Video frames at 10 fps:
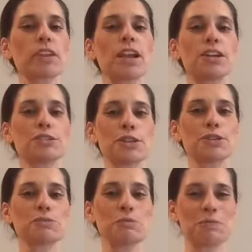So here's
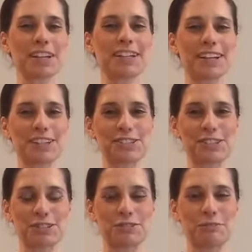what my client
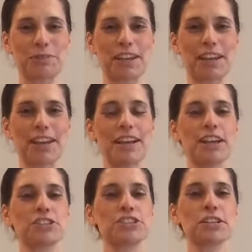shared with me.
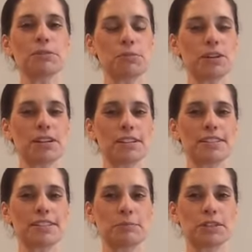She was
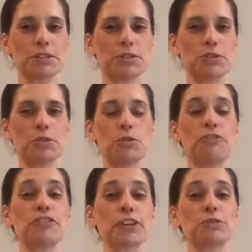somebody who
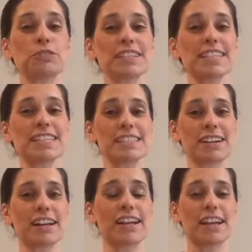felt really
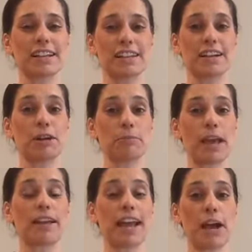stuck and
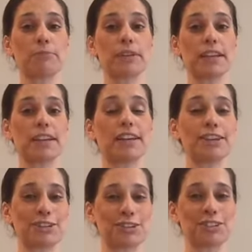unhappy
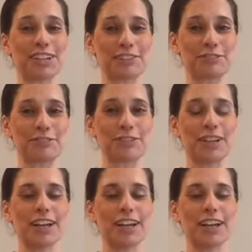in her life.